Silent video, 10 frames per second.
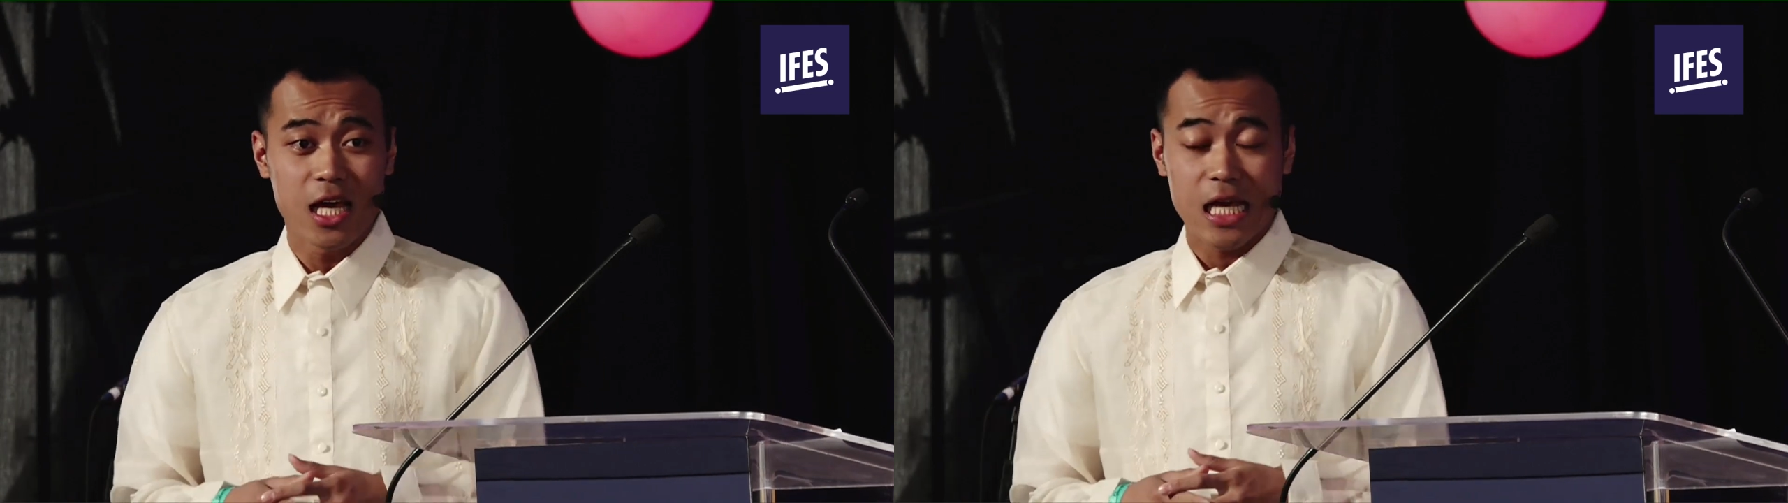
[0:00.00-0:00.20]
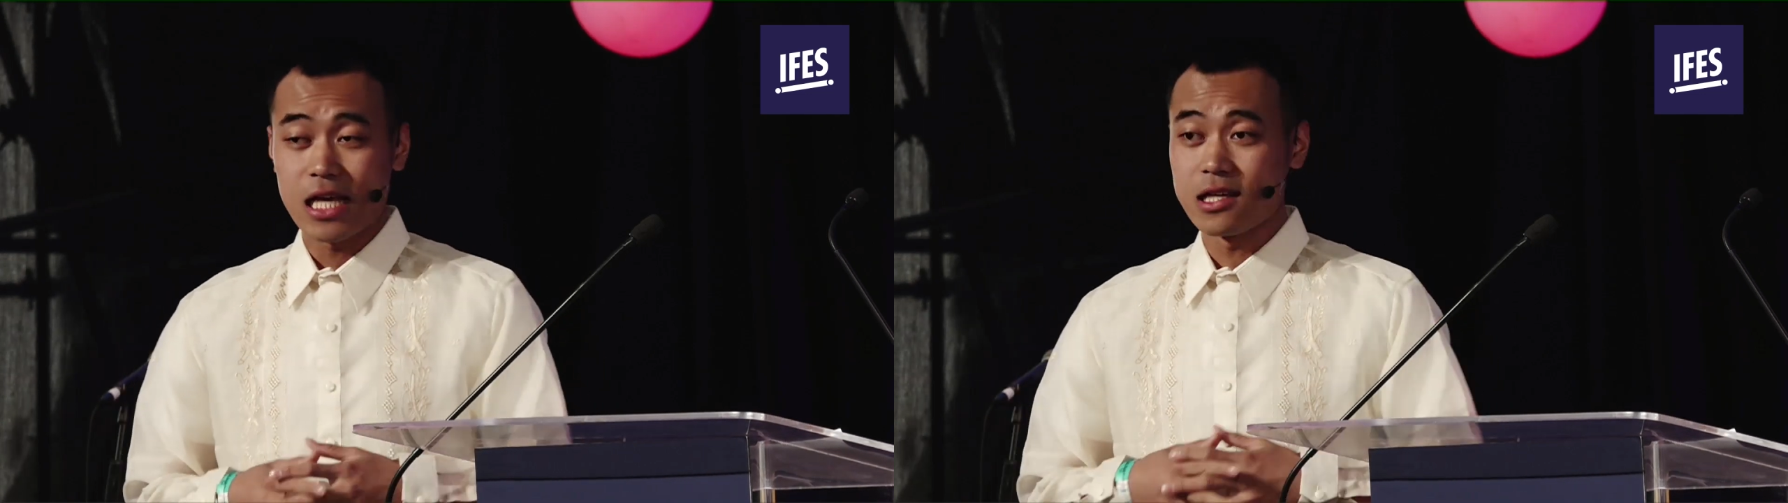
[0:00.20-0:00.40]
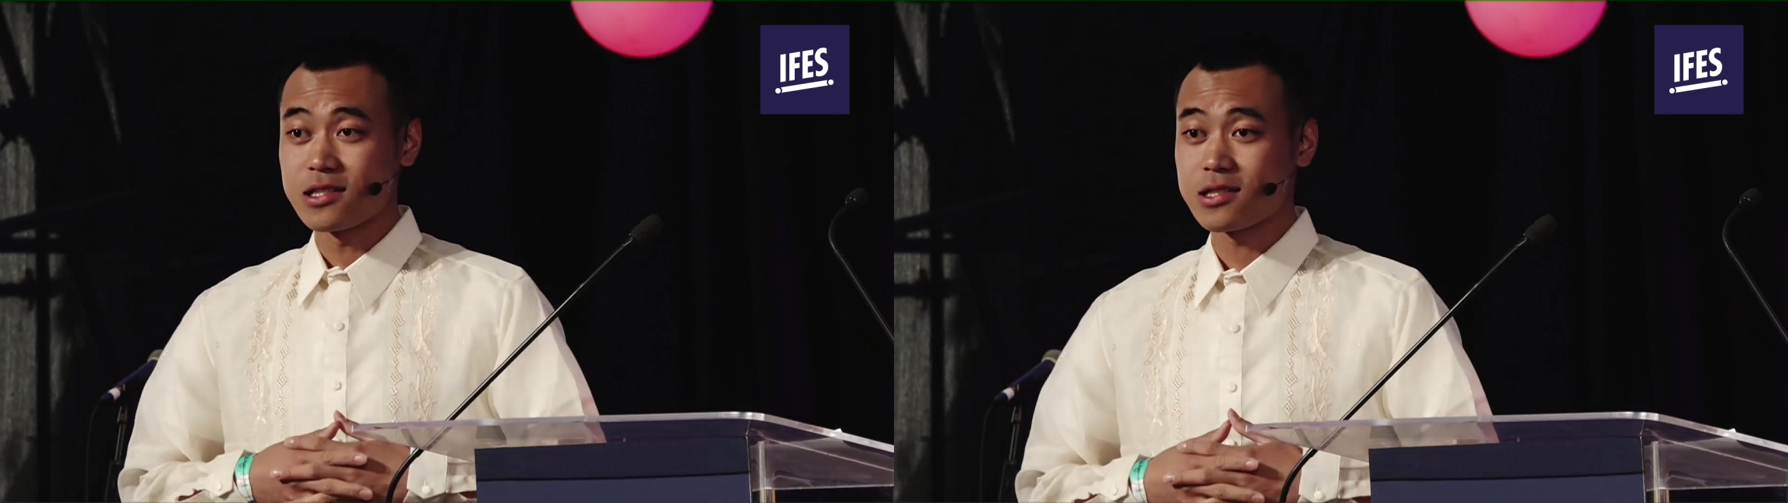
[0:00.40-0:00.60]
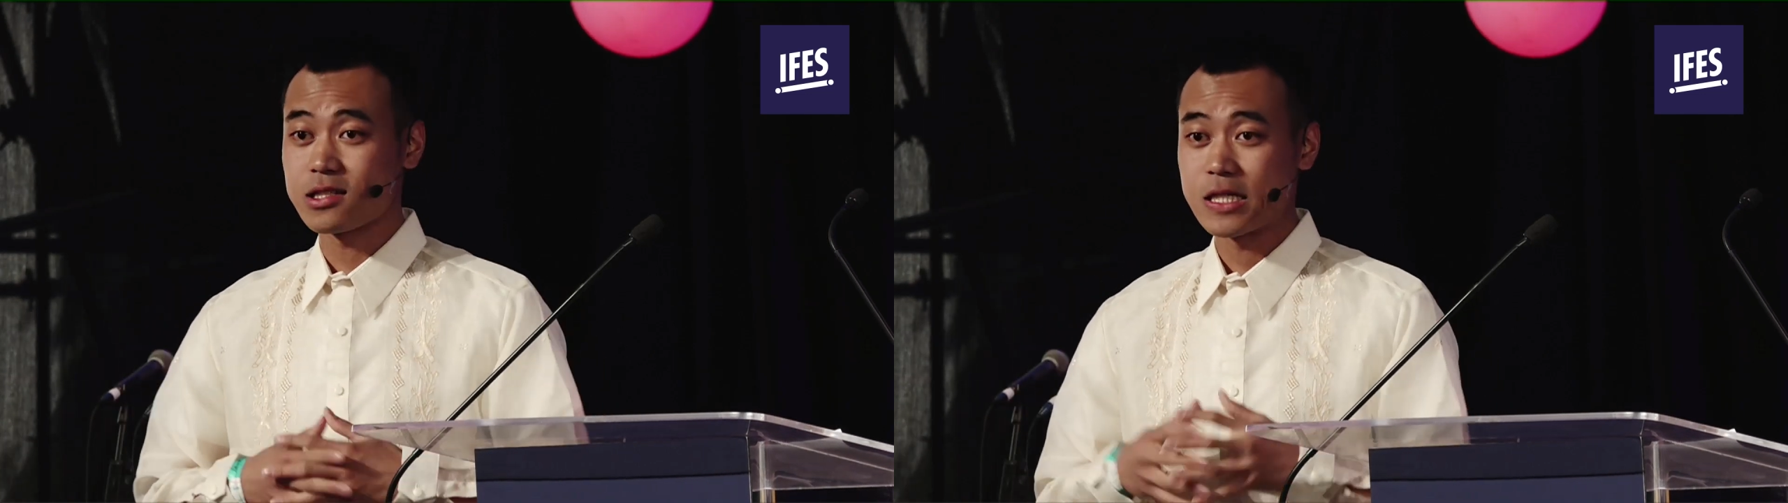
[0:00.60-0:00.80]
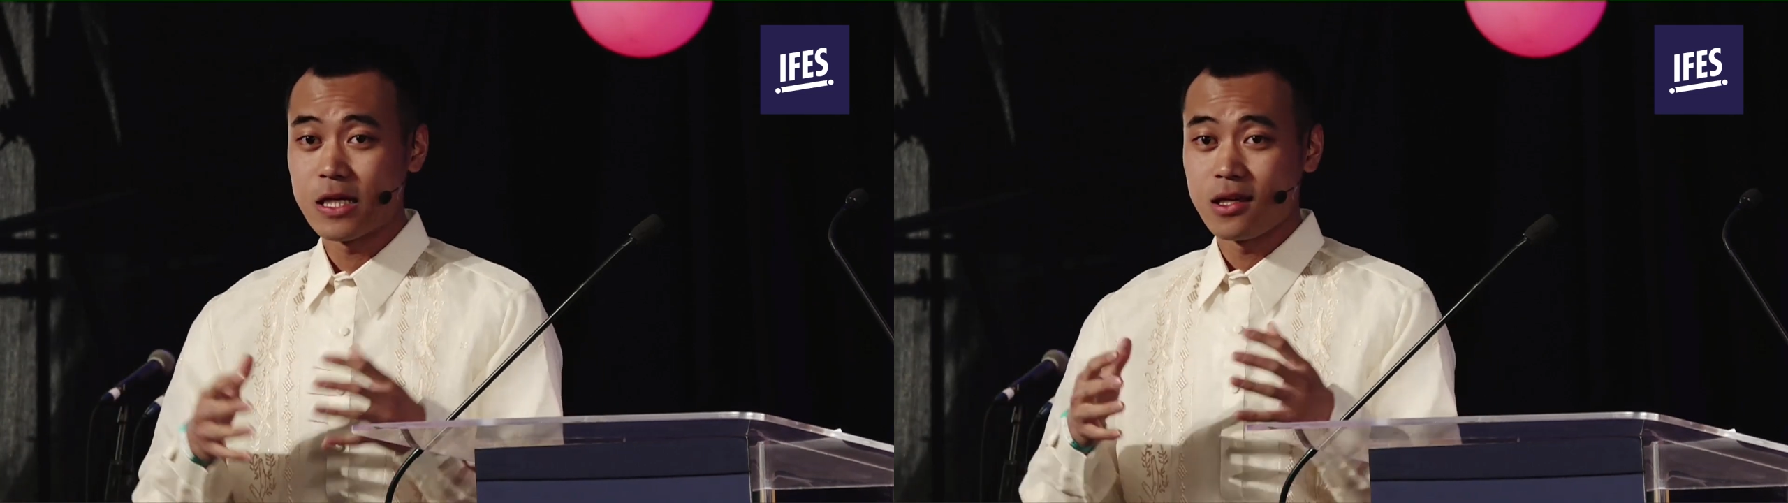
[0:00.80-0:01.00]
is
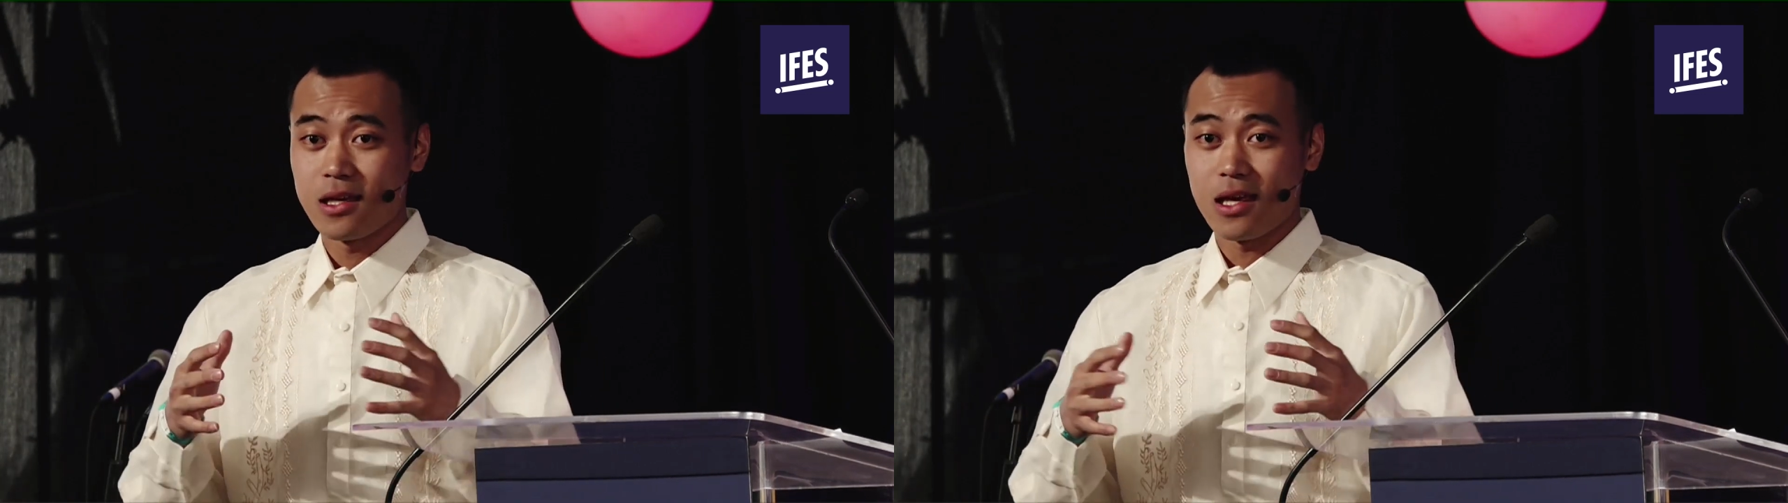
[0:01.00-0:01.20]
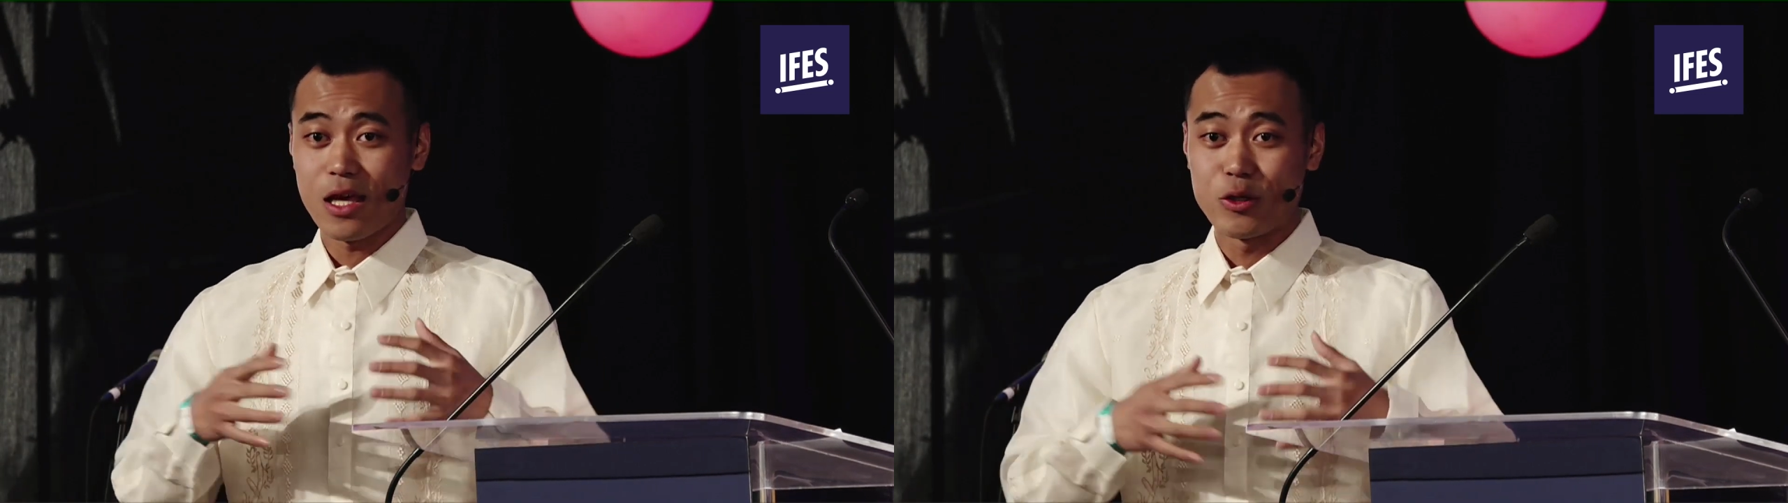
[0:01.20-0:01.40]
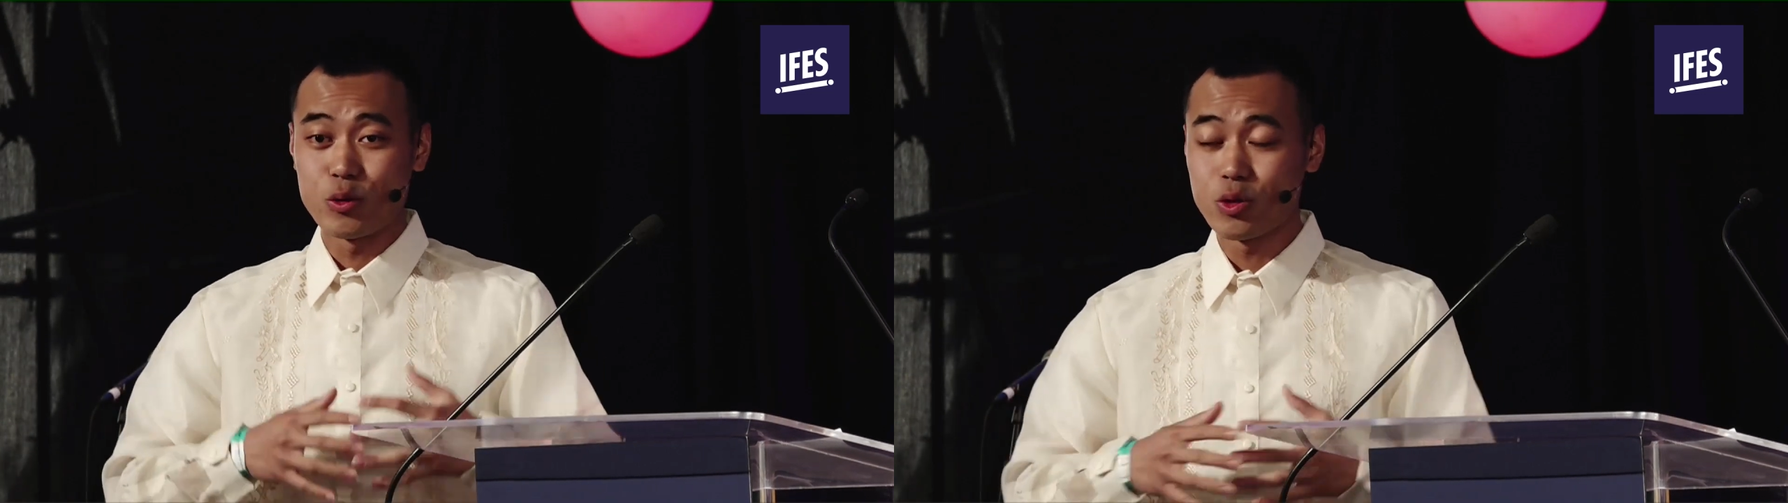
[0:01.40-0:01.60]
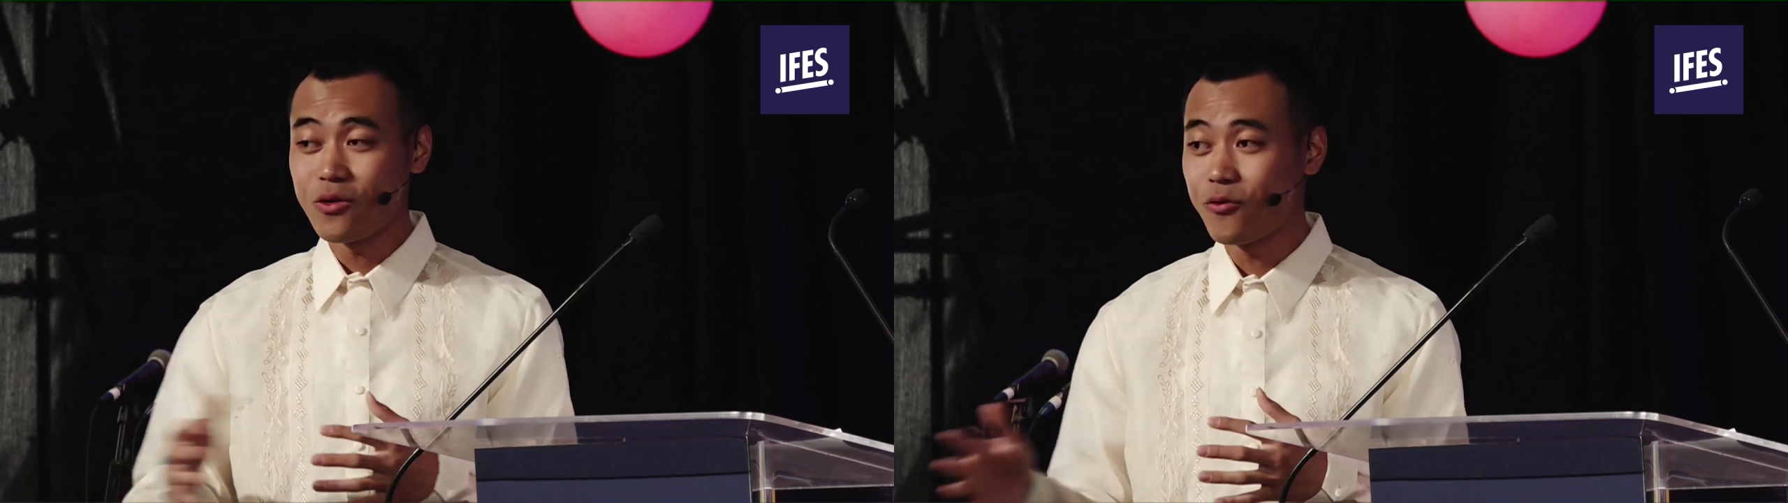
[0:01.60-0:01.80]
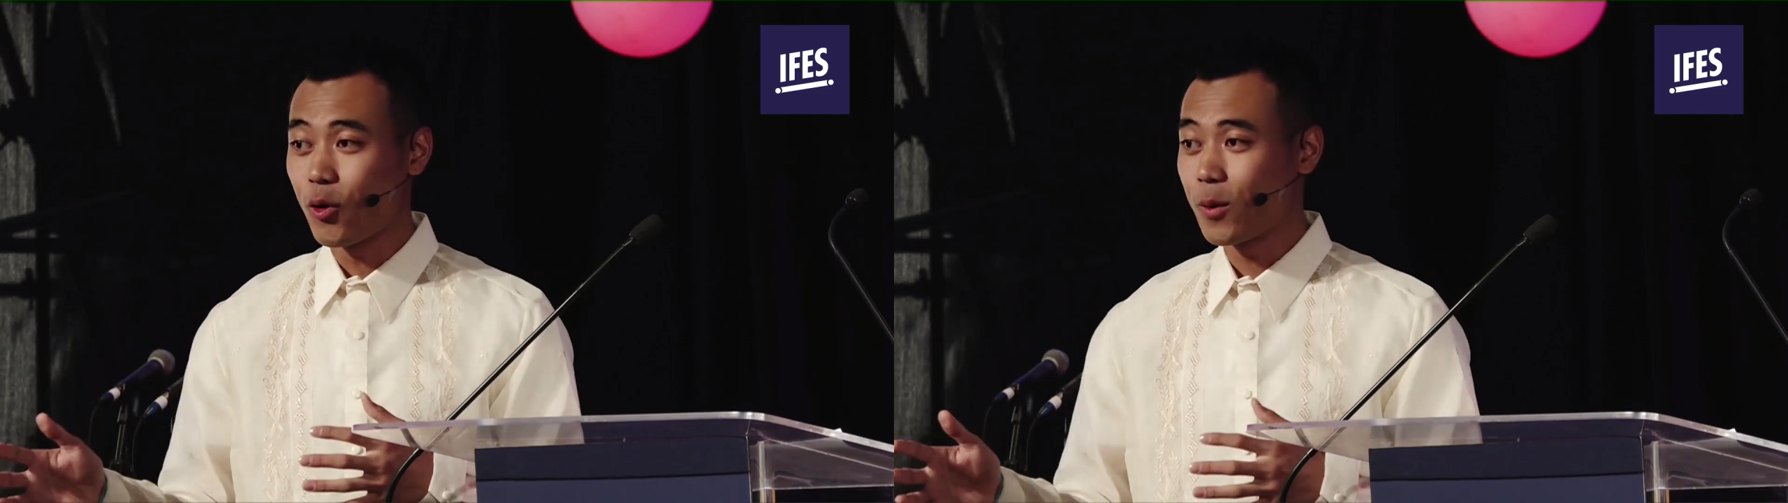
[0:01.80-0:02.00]
a
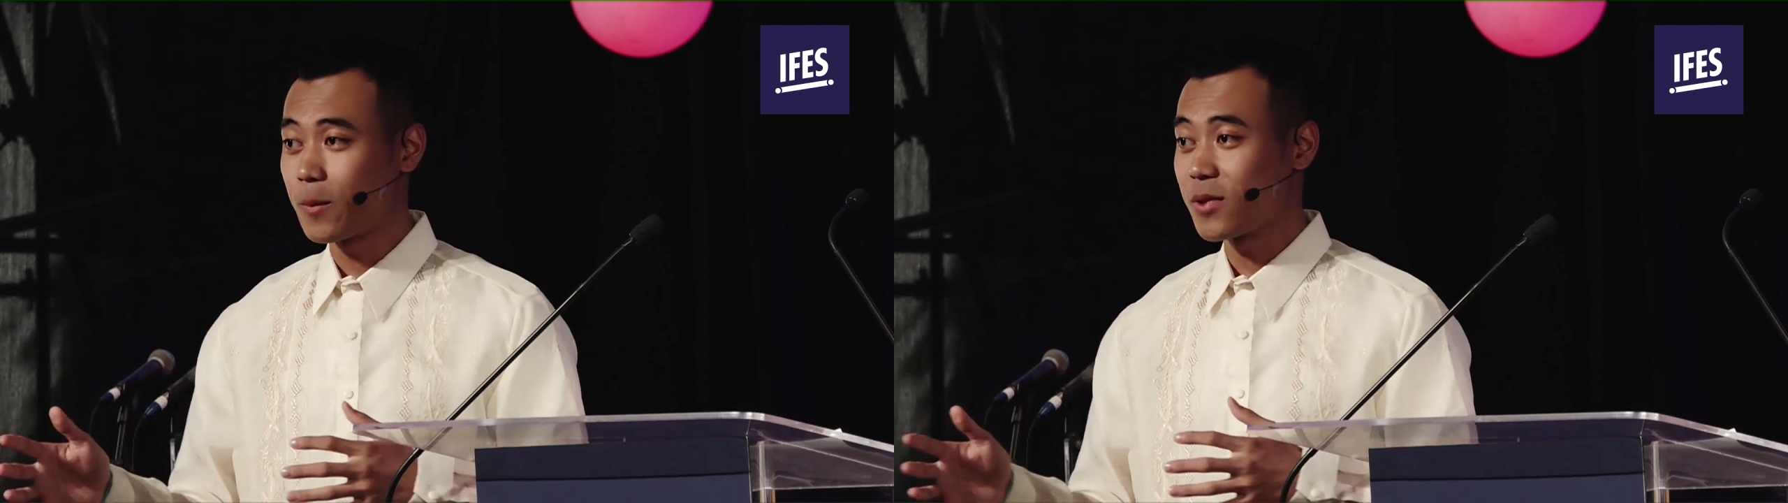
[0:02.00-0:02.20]
uniform